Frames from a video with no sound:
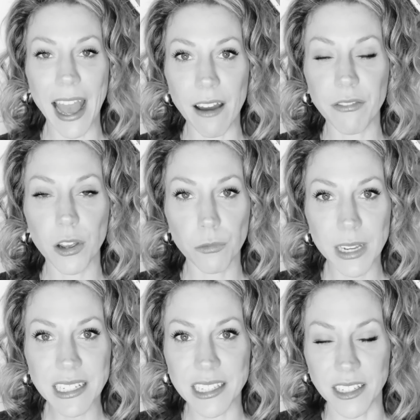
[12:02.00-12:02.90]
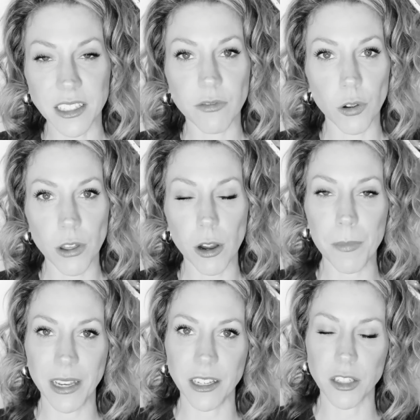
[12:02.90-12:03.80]
have their reasons for their
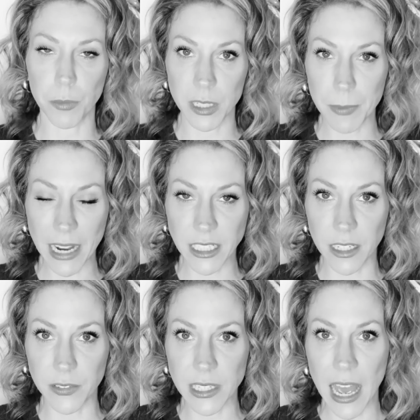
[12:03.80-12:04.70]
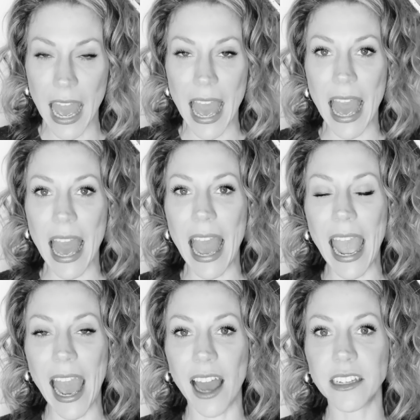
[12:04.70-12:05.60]
opinions or perspectives,
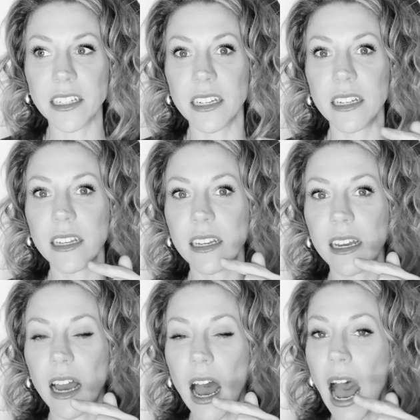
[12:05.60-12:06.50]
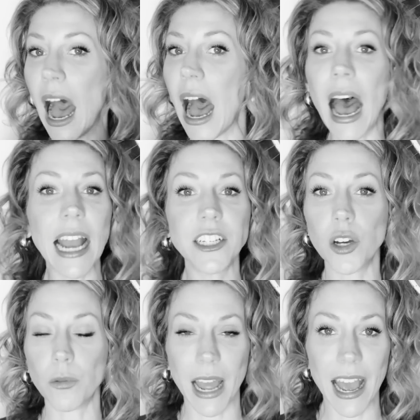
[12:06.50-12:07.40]
and I
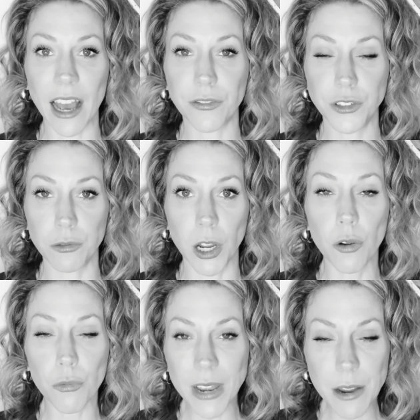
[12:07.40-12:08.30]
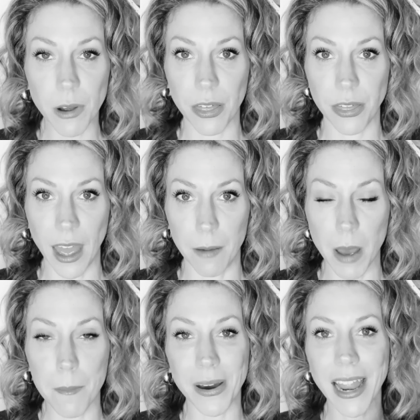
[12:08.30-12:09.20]
don't have to agree with
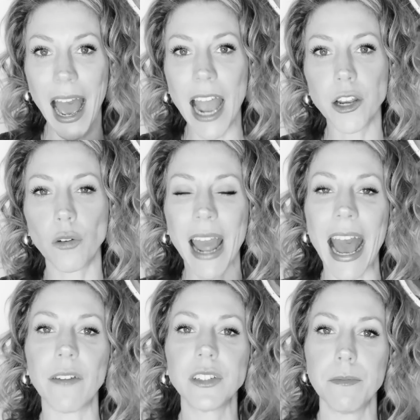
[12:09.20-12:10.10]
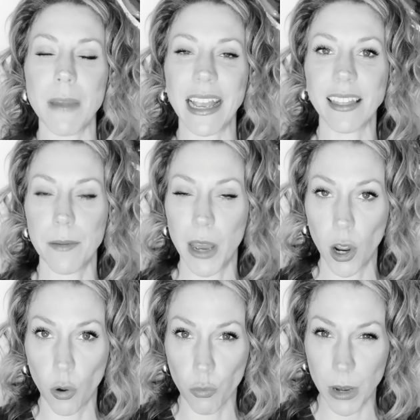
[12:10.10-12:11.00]
them, but I don't have to make them
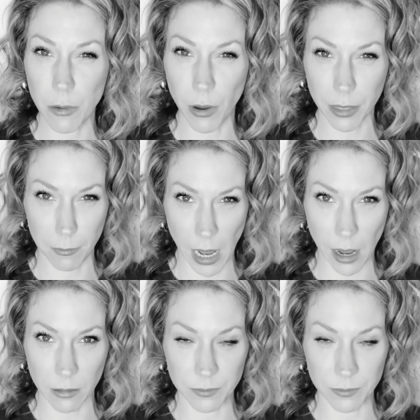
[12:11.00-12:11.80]
agree with me.